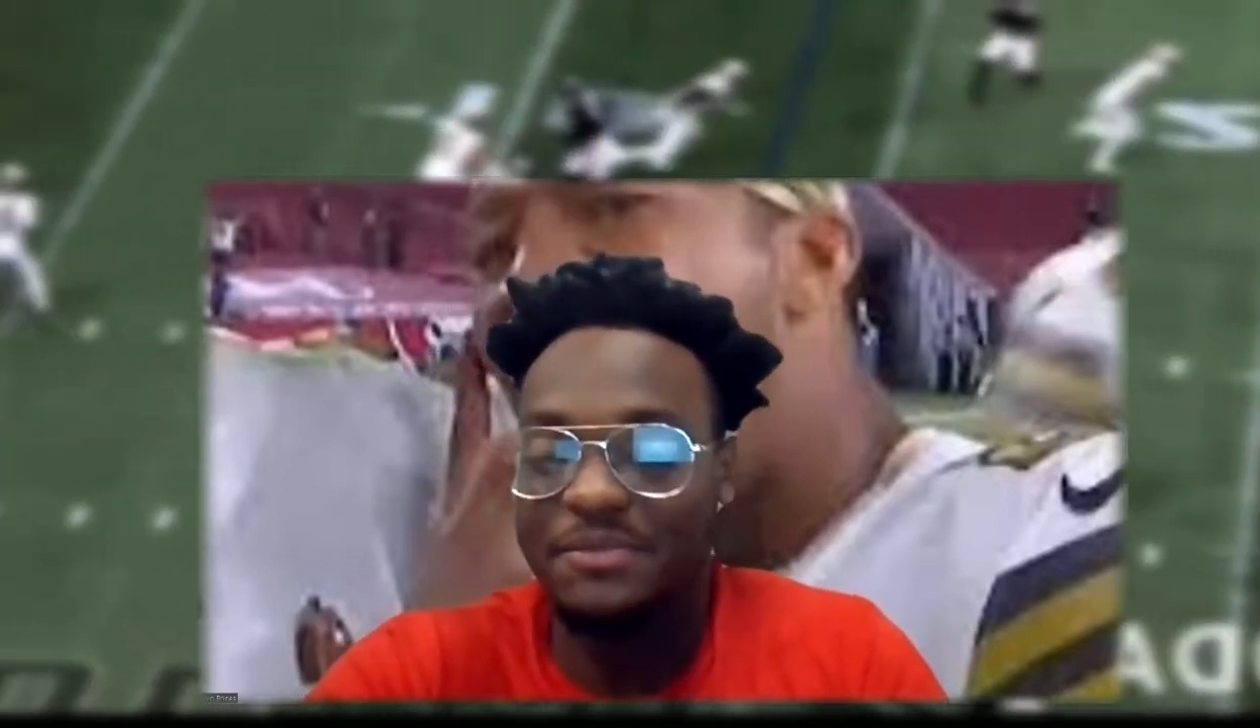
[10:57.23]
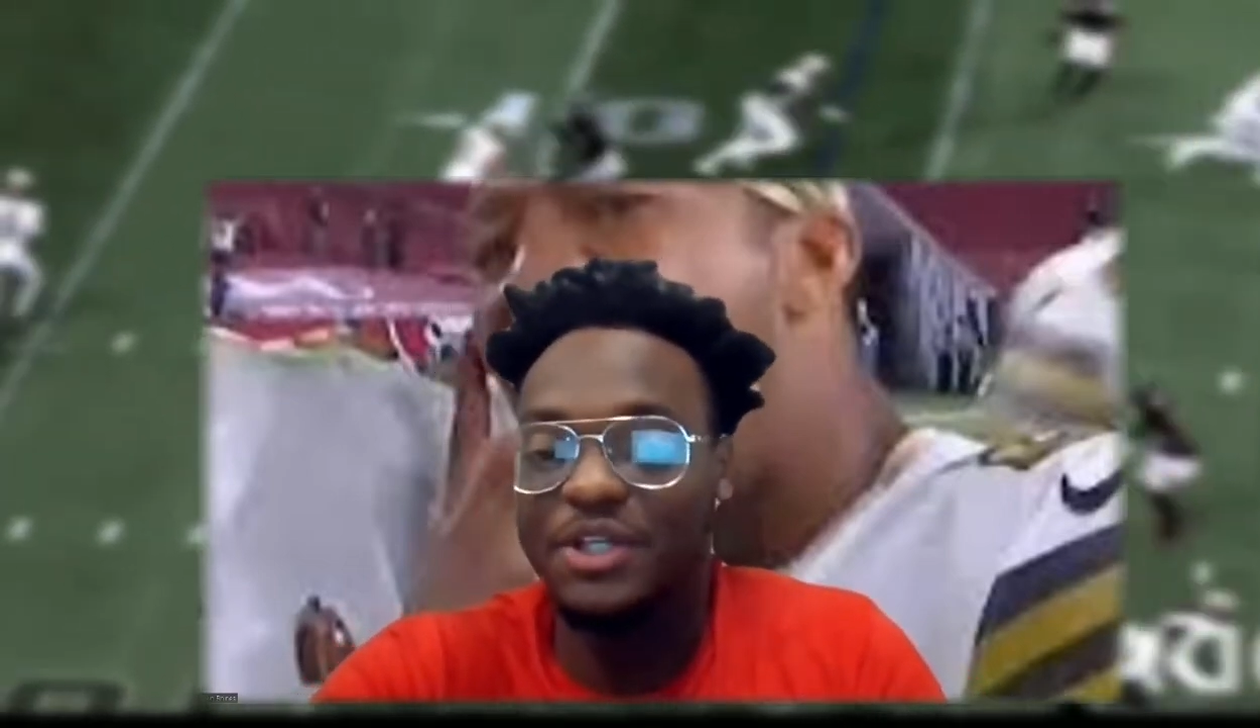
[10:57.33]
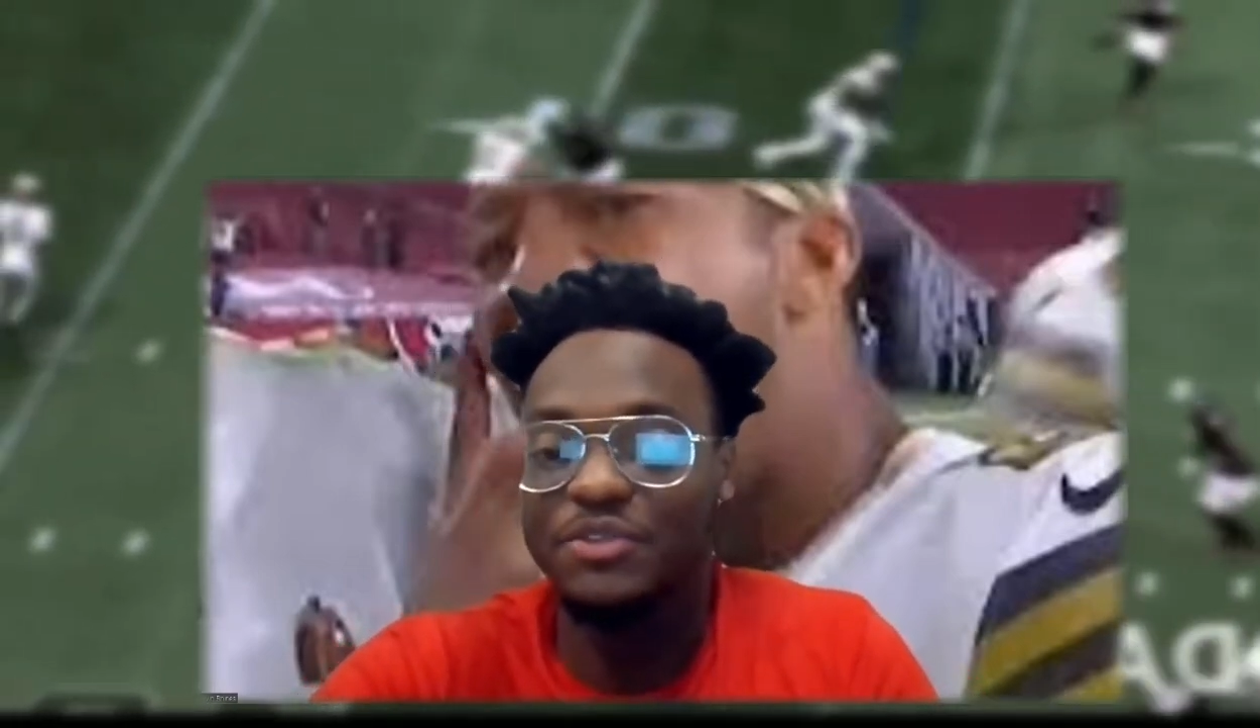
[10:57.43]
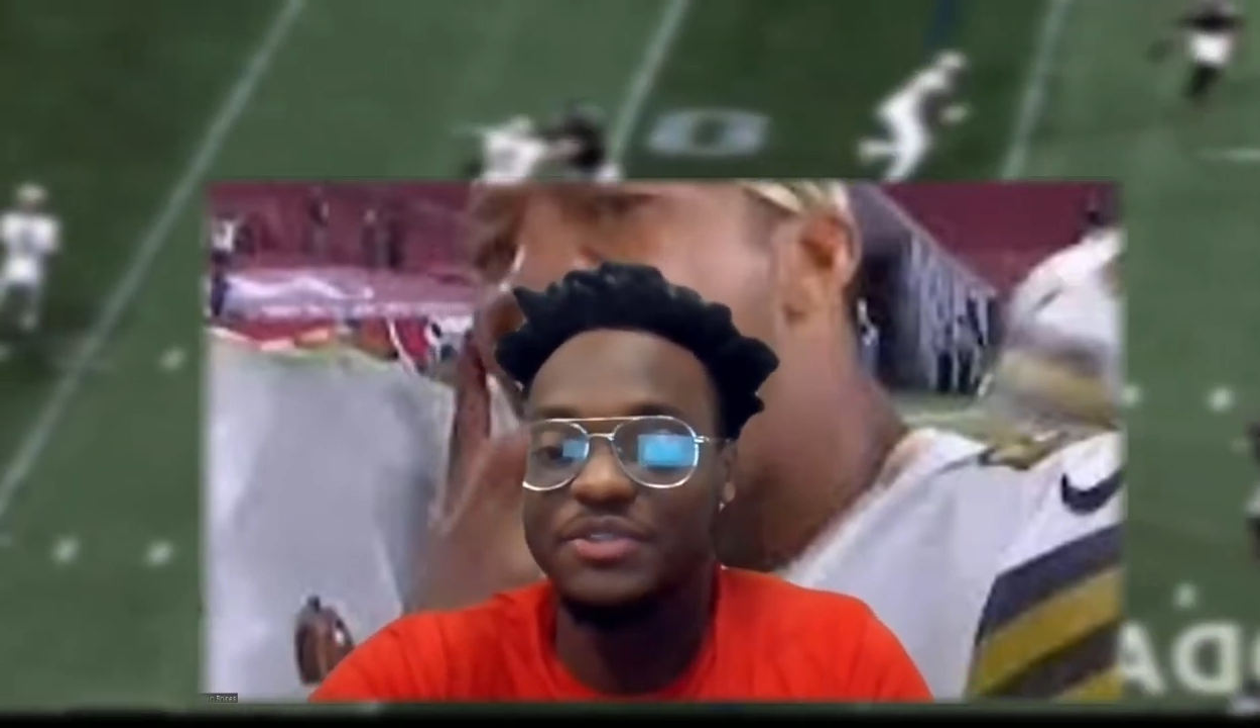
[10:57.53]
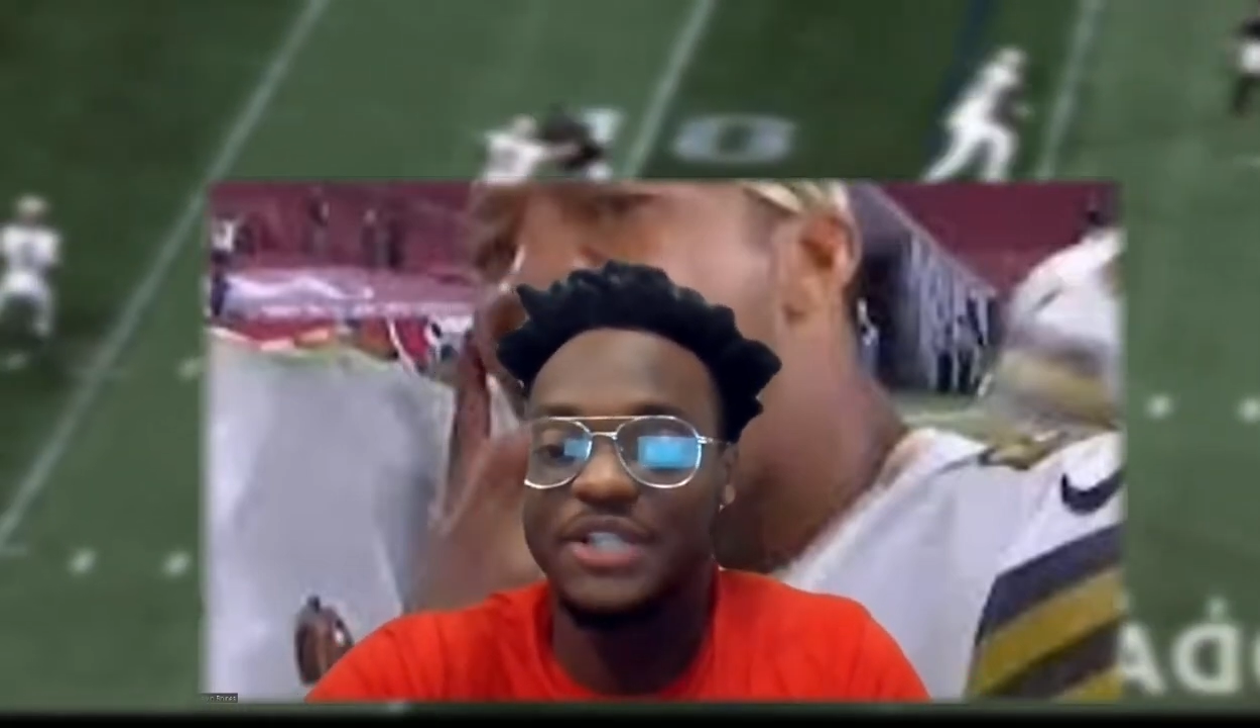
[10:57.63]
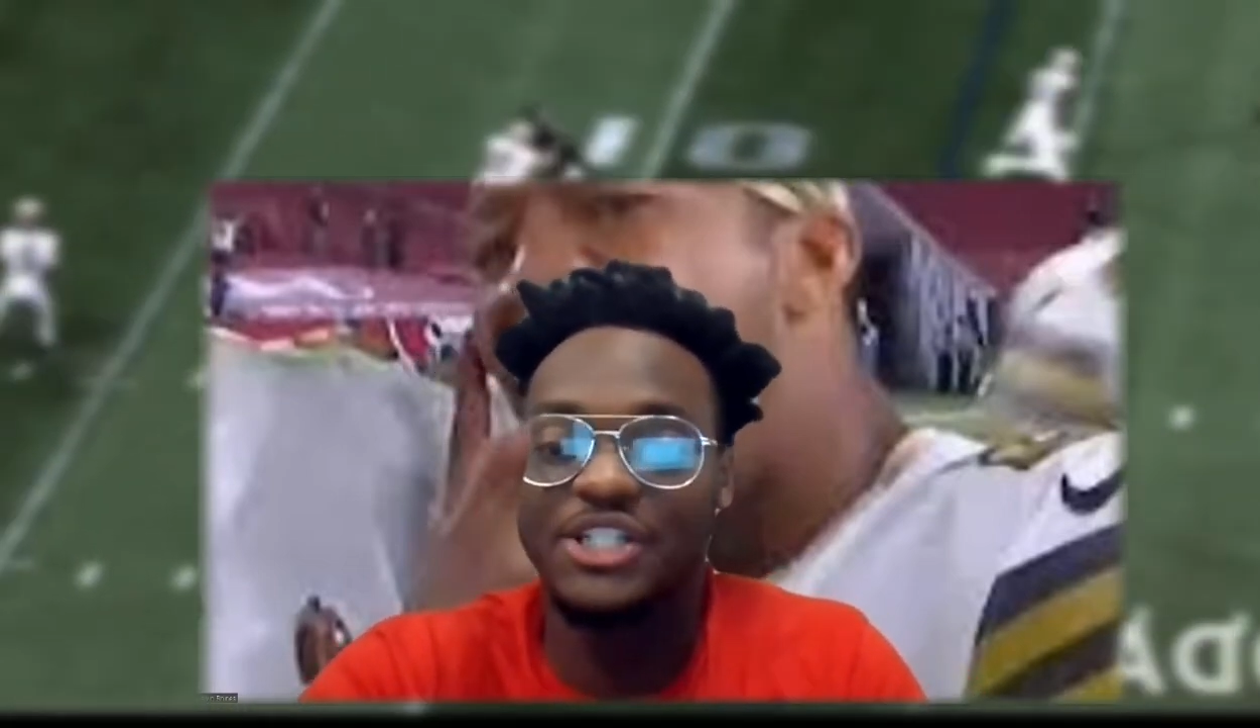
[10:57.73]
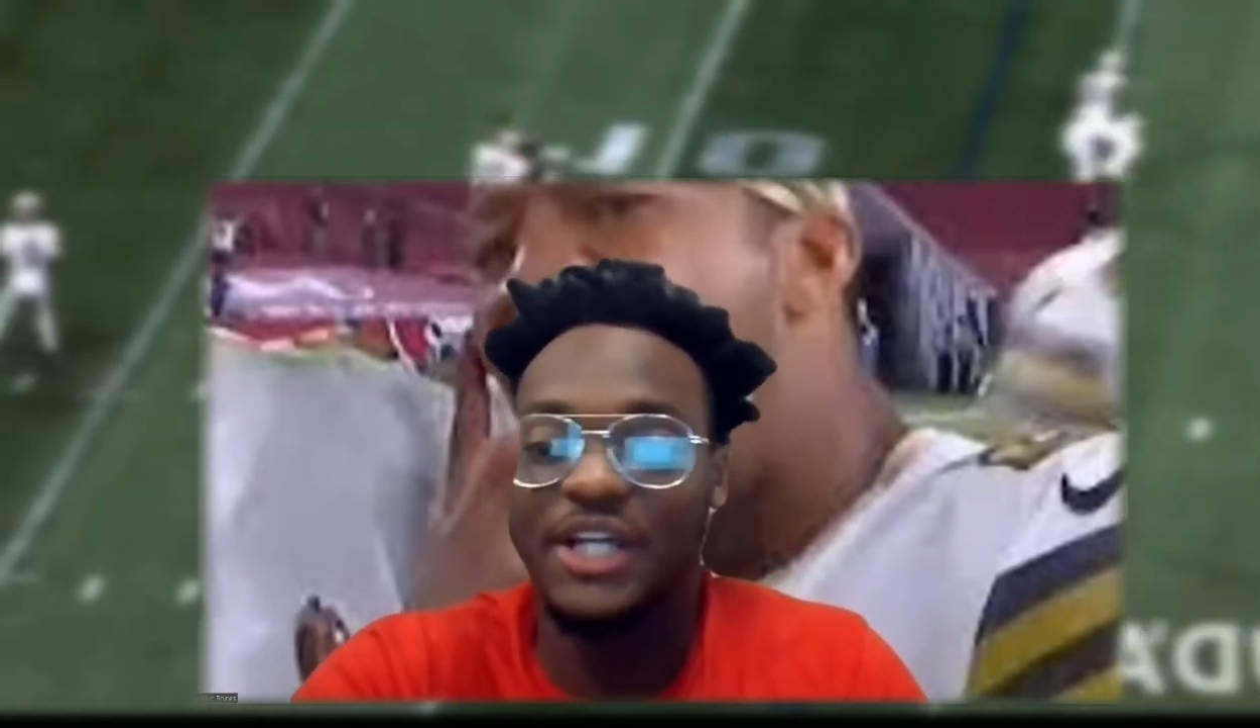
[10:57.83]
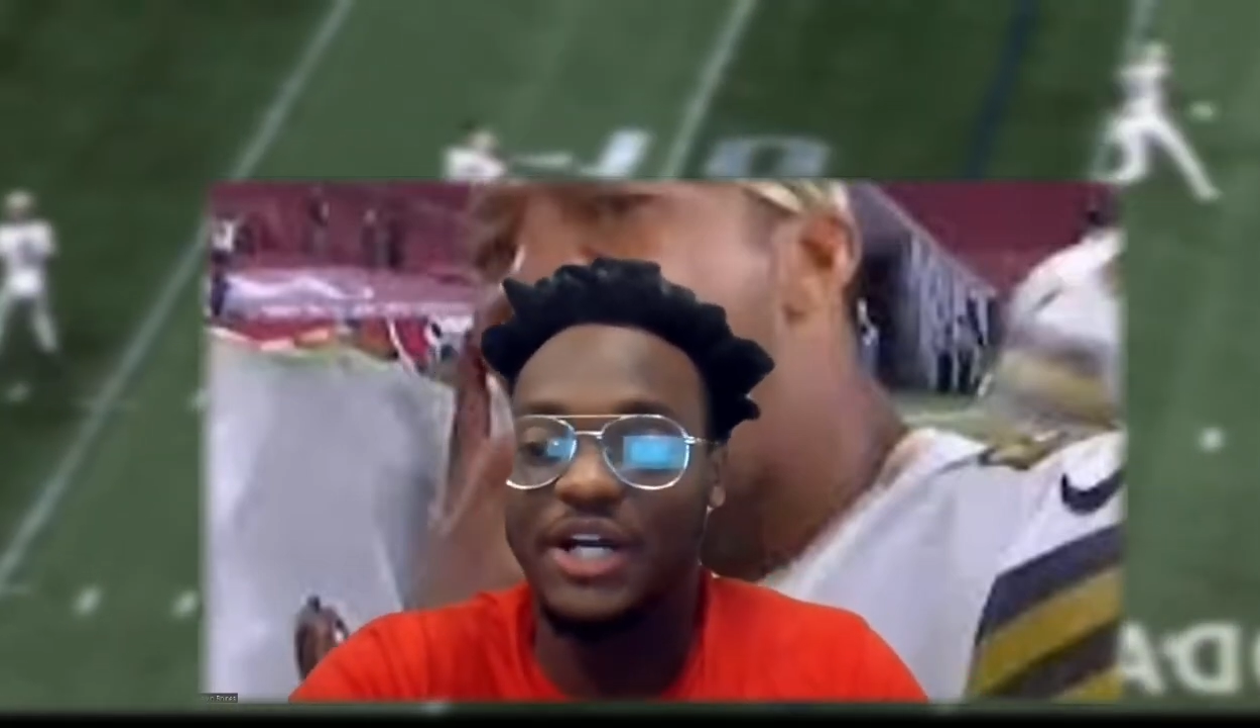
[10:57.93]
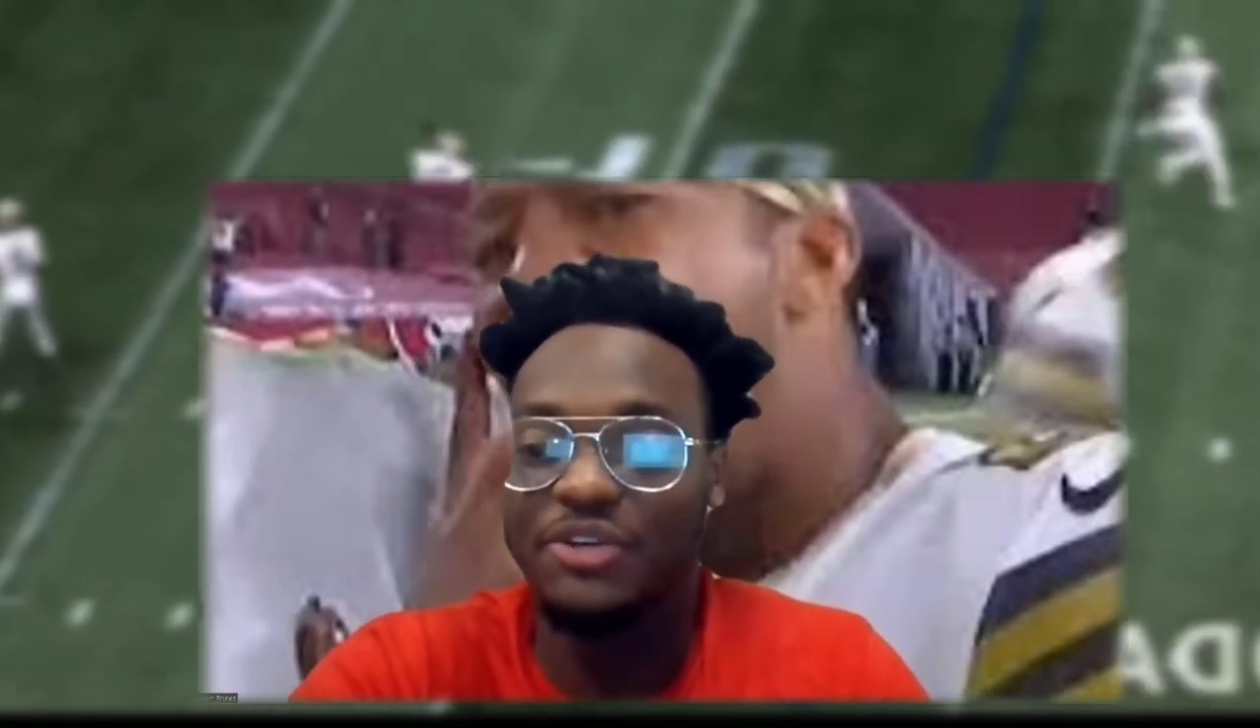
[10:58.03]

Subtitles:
Hill touchdown